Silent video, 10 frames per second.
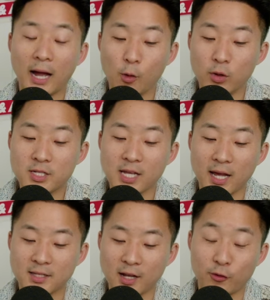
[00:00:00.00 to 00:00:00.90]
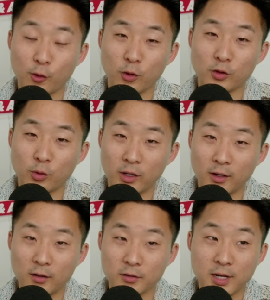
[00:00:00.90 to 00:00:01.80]
I would say it's definitely worth
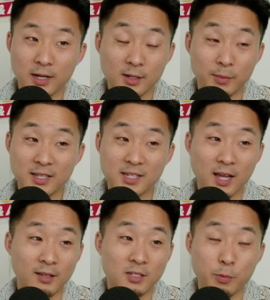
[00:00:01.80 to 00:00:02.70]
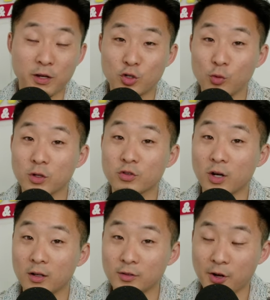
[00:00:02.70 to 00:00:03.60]
$20, guys. I'm not saying spend
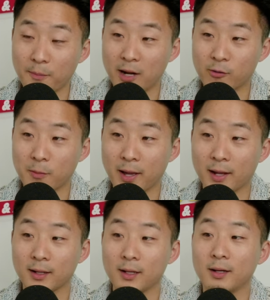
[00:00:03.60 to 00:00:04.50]
$200 on a battery pack.